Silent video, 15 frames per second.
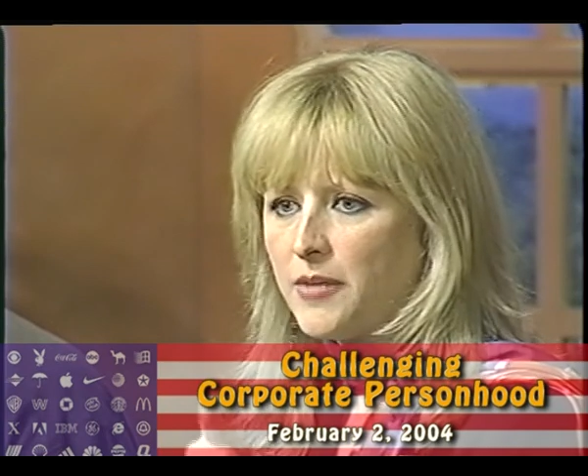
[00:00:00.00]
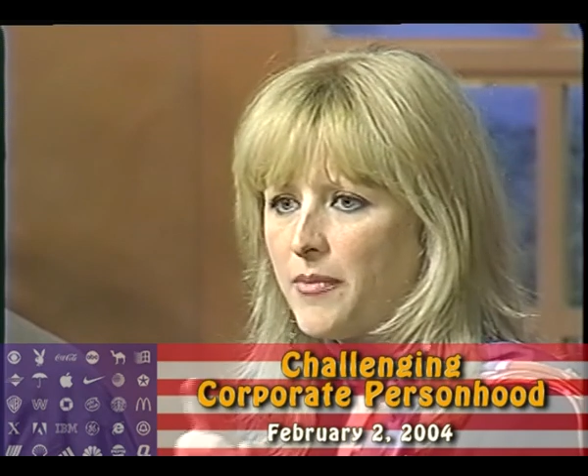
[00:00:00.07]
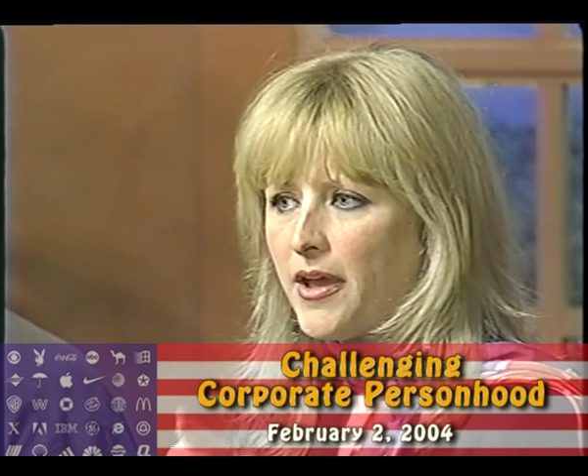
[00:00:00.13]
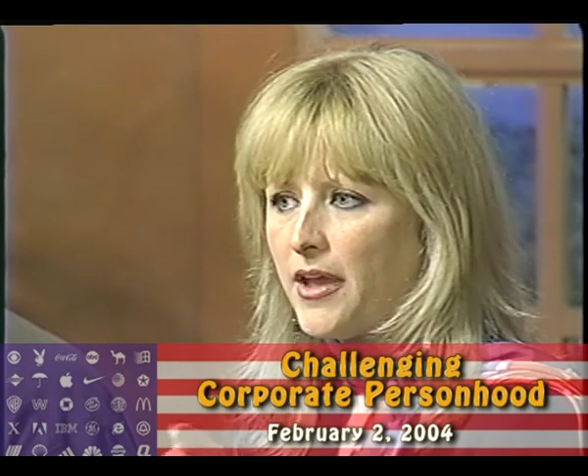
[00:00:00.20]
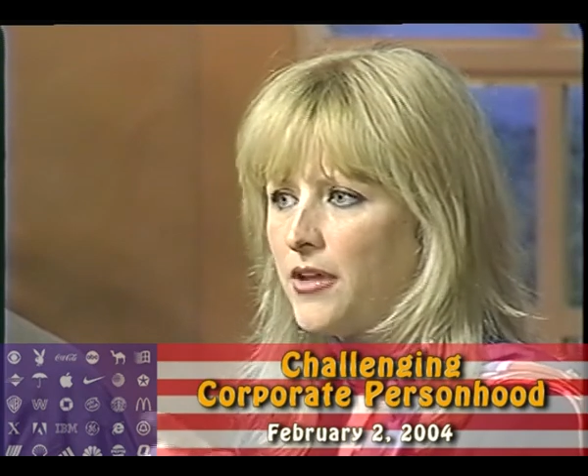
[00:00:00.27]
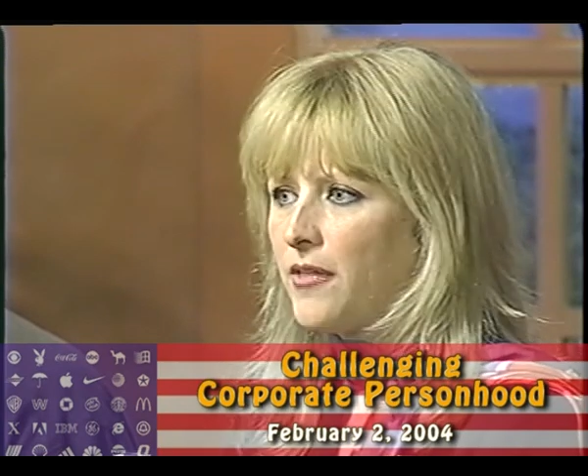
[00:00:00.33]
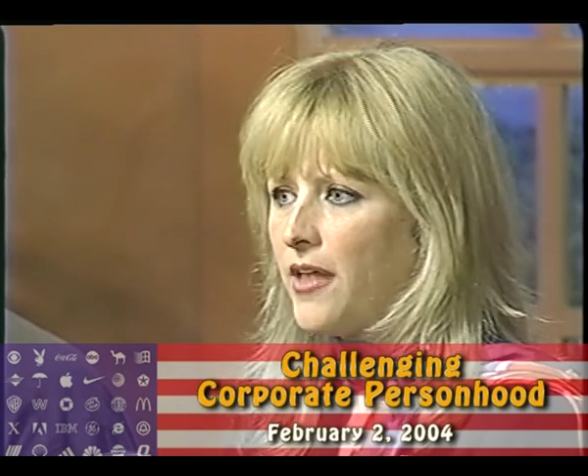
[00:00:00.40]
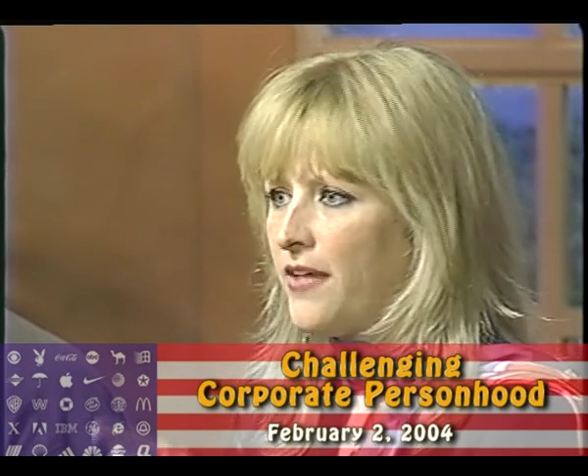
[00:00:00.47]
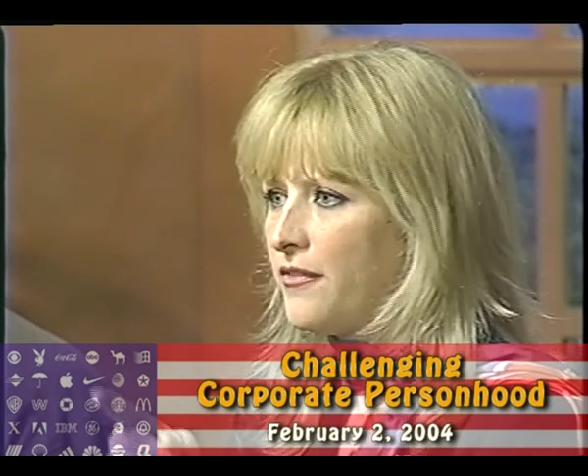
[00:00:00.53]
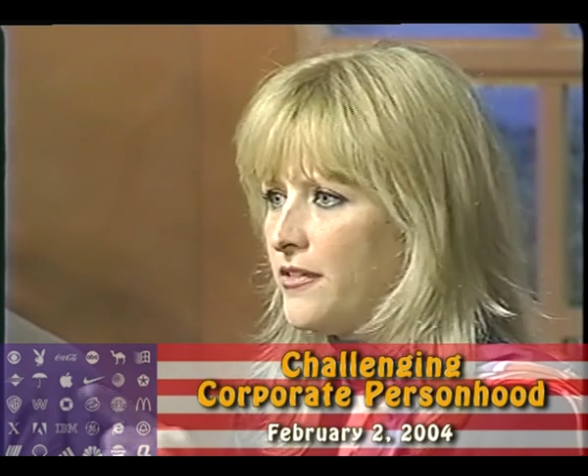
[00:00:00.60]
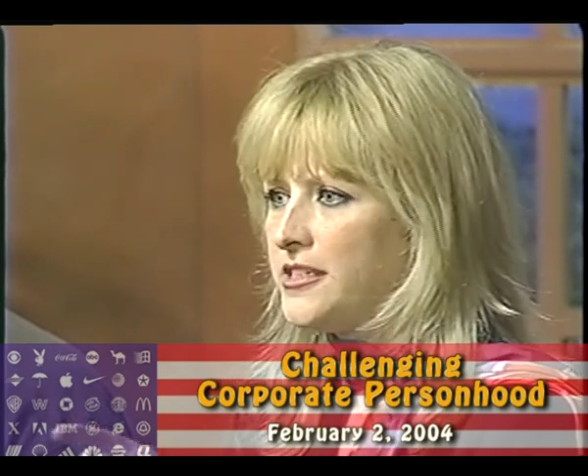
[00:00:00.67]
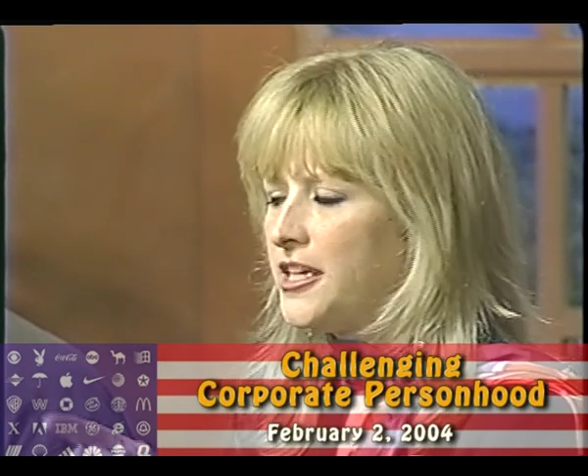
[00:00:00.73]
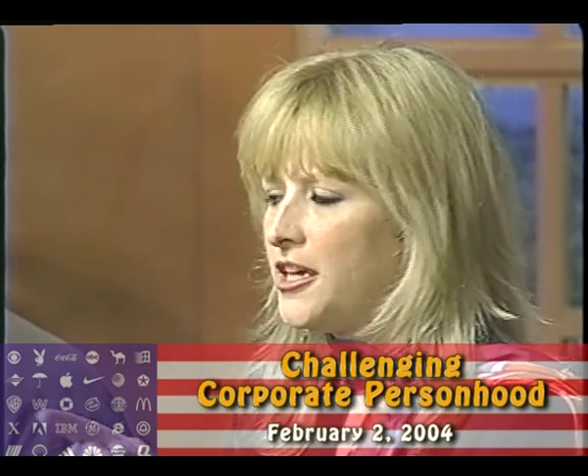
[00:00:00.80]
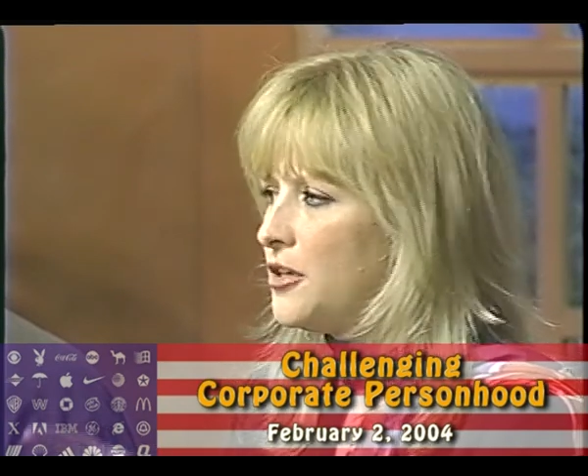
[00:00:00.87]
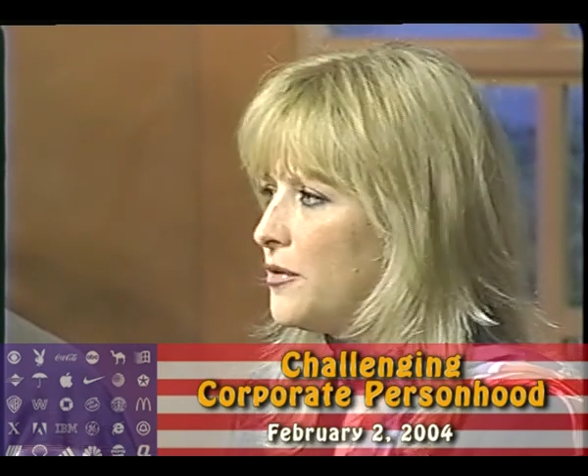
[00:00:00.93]
your life and tell
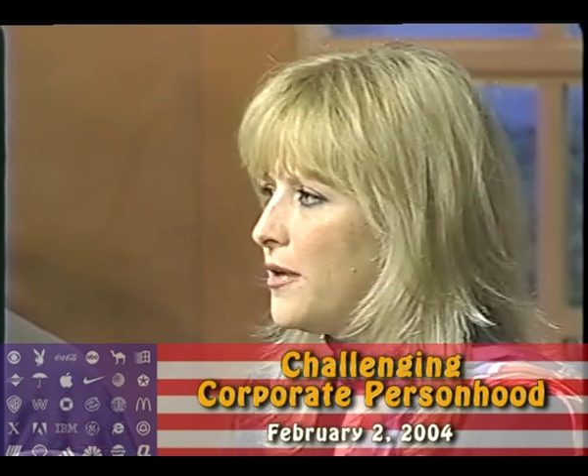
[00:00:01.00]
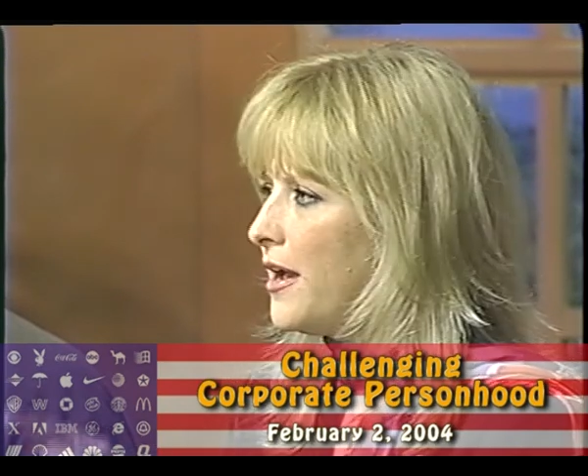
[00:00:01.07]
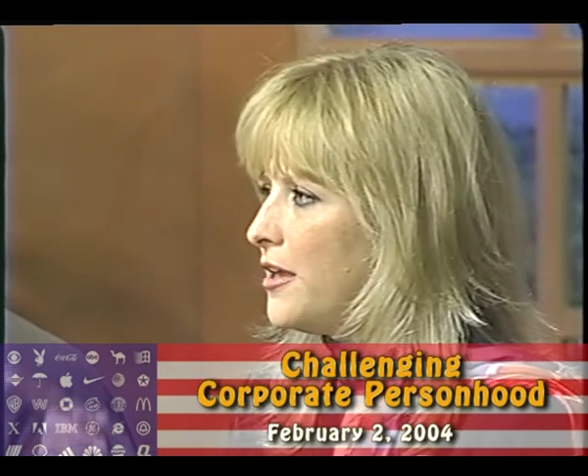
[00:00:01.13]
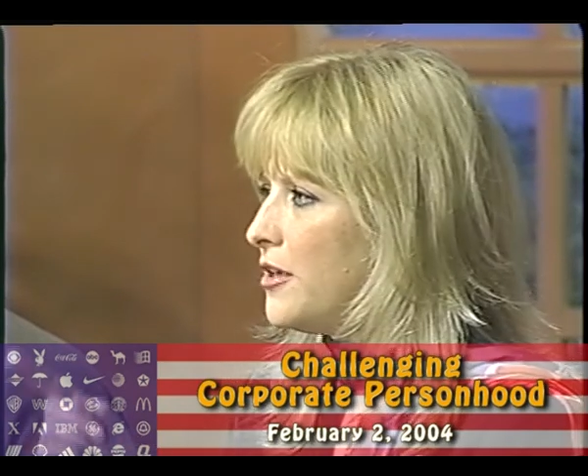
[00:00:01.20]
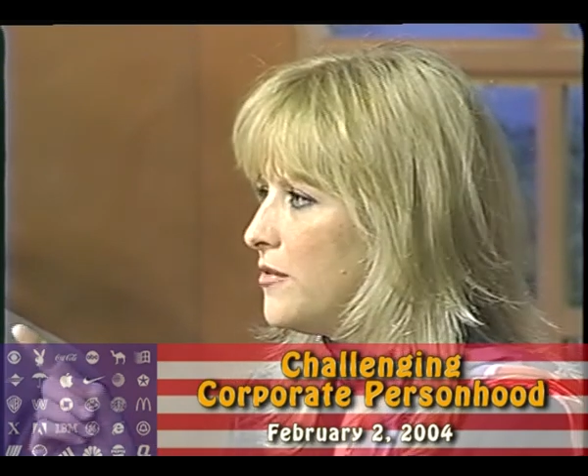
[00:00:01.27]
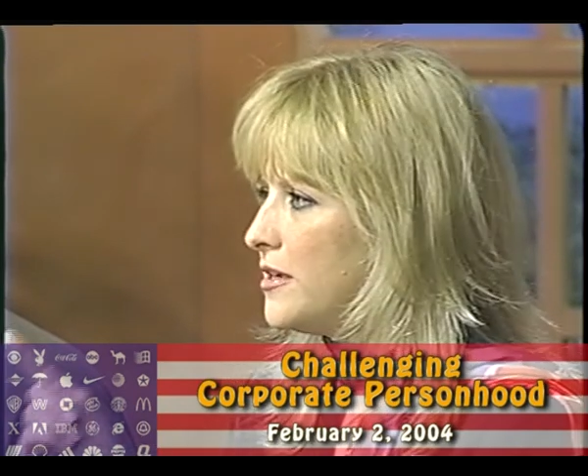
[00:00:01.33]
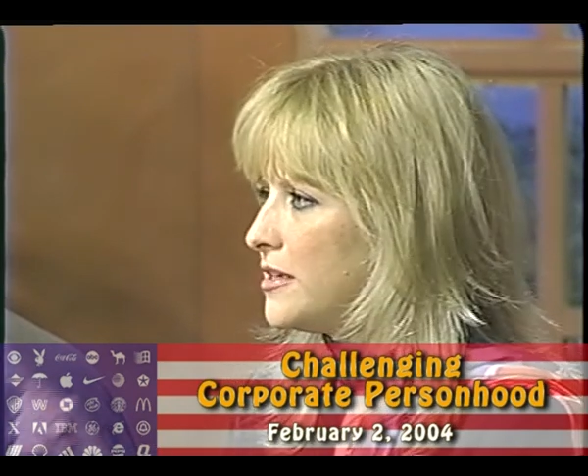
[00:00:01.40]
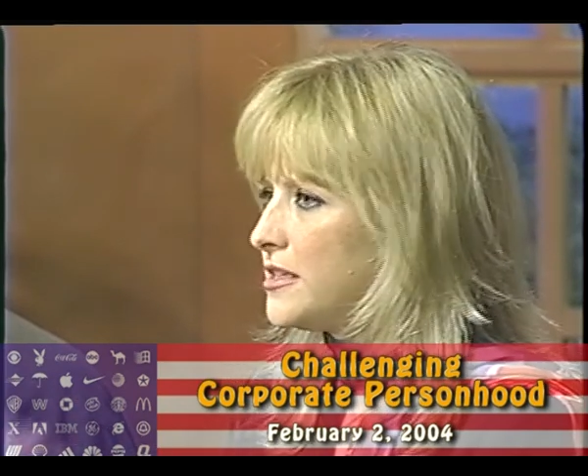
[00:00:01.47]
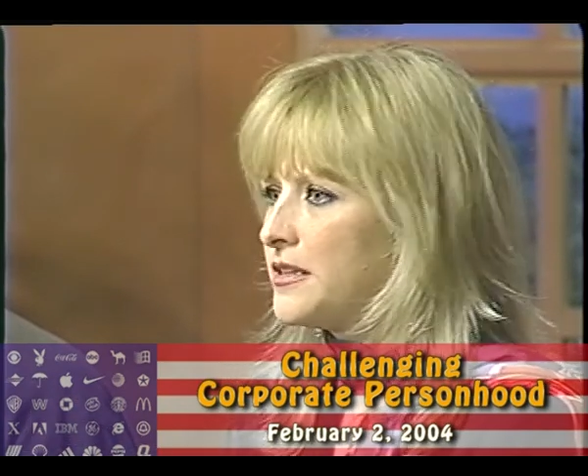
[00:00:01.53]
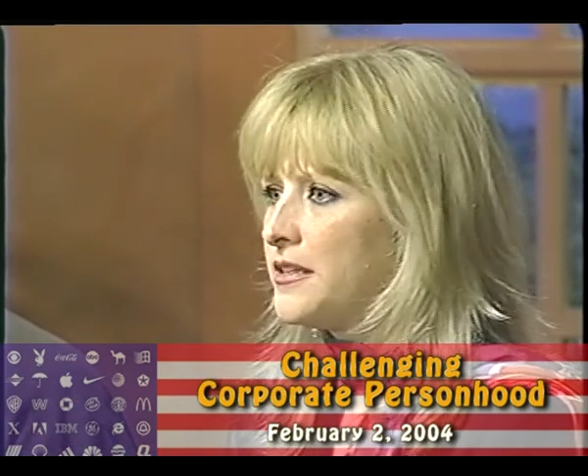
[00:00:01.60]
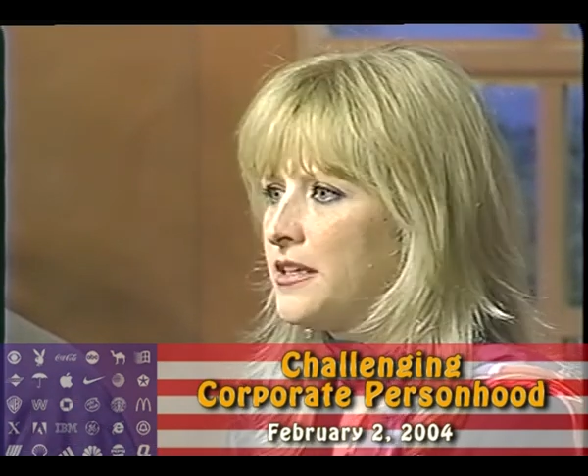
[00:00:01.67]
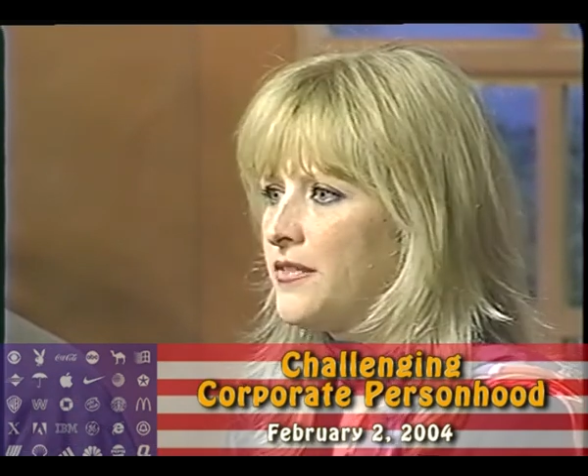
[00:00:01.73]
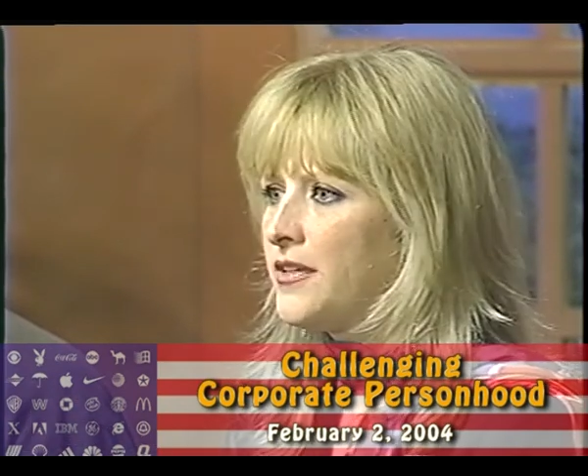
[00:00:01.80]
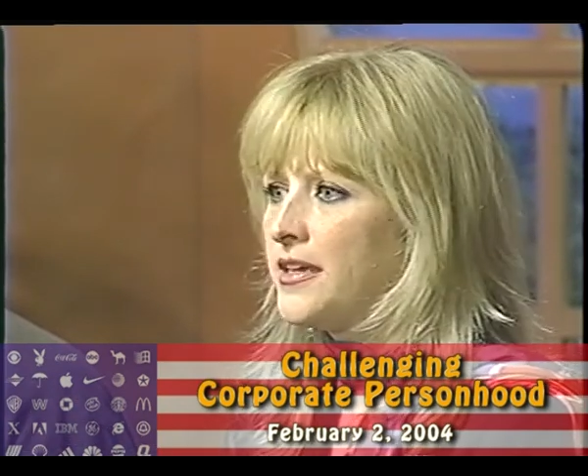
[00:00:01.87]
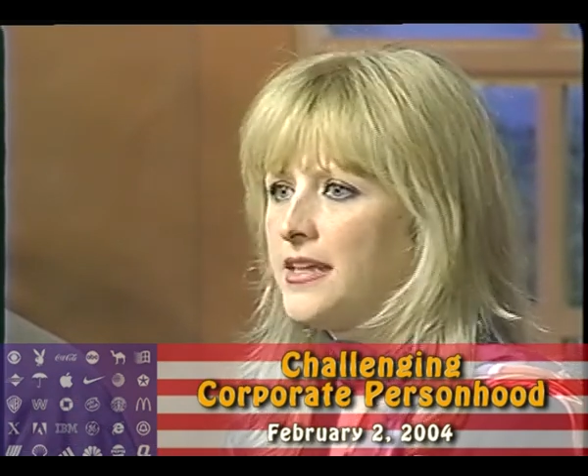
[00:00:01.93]
you how you get to live
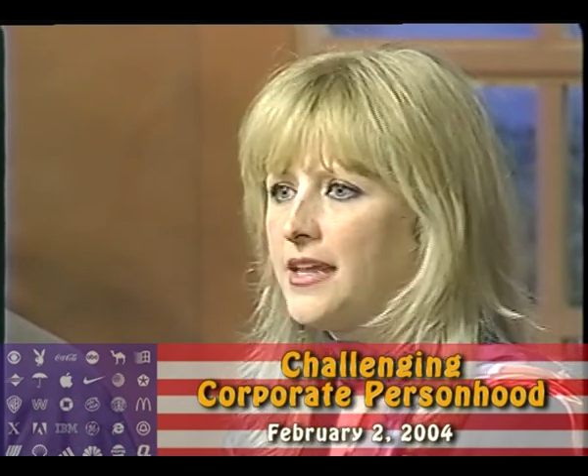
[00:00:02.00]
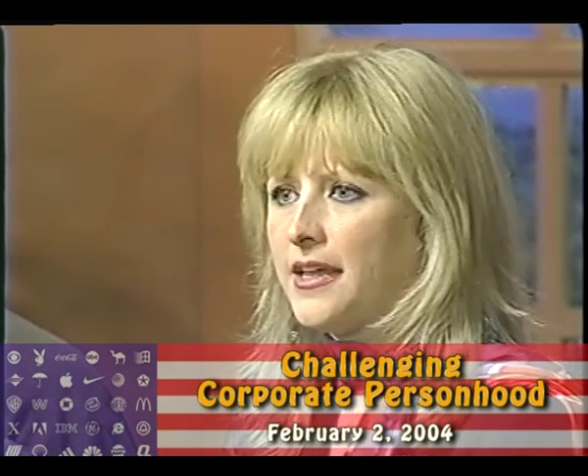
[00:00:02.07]
it and